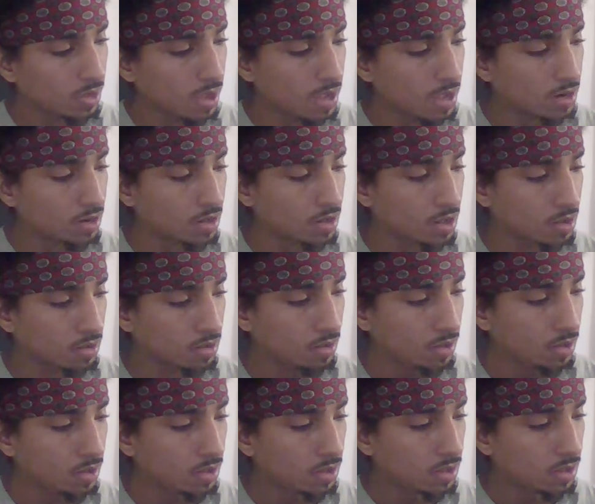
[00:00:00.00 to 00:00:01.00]
I don't know.
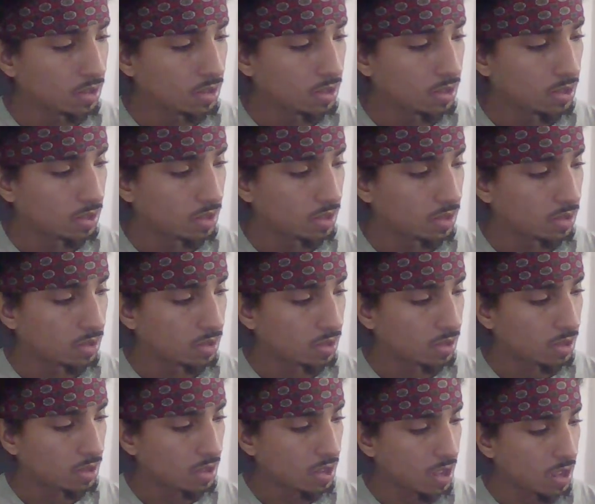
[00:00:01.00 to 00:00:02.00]

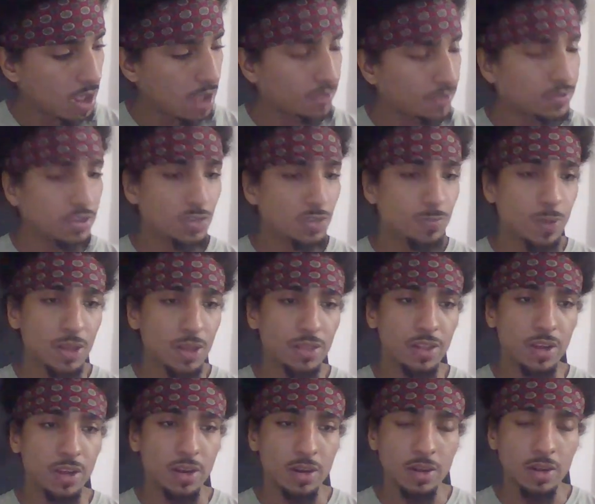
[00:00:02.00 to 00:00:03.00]
I've just been
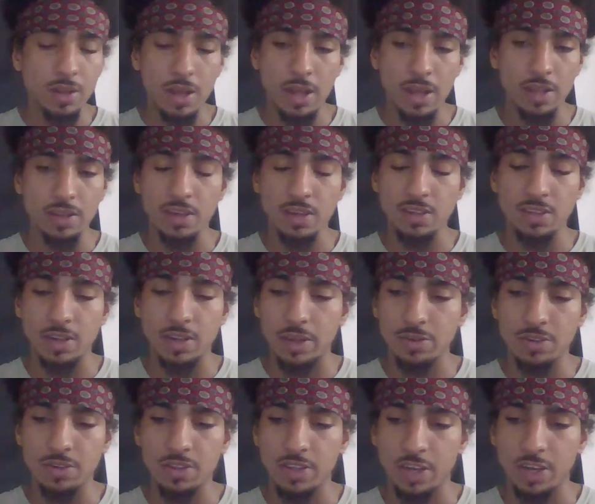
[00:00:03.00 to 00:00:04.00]
there. Like I said, I
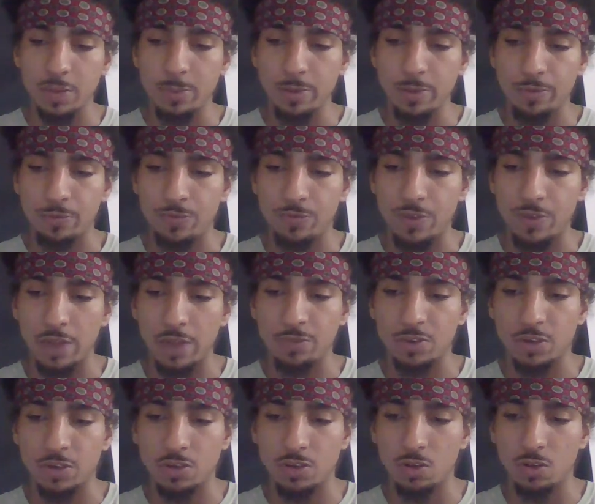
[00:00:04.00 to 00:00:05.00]
was in therapy from
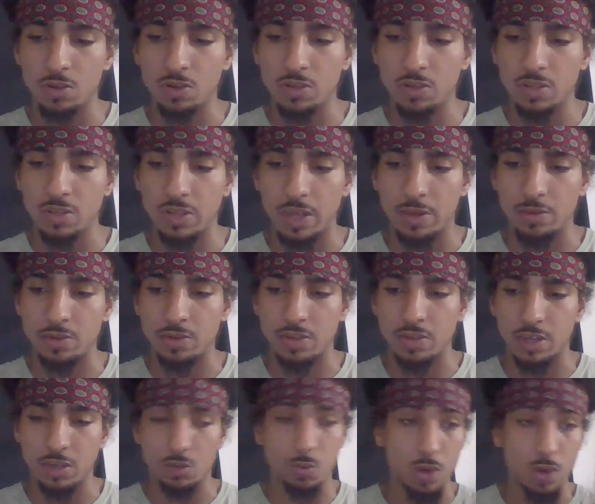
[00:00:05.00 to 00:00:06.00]
5 years old until I was
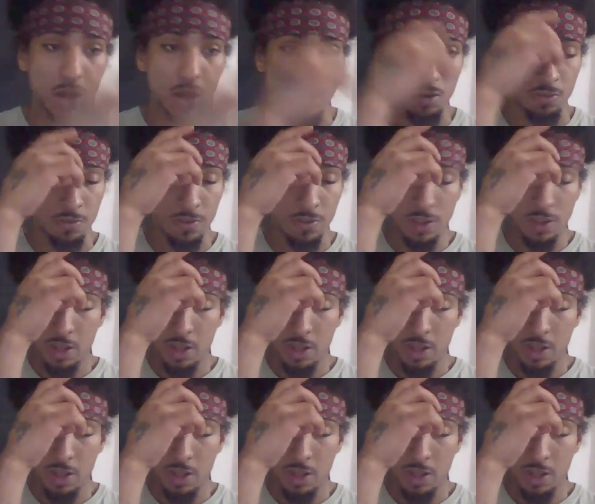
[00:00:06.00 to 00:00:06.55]
like 12,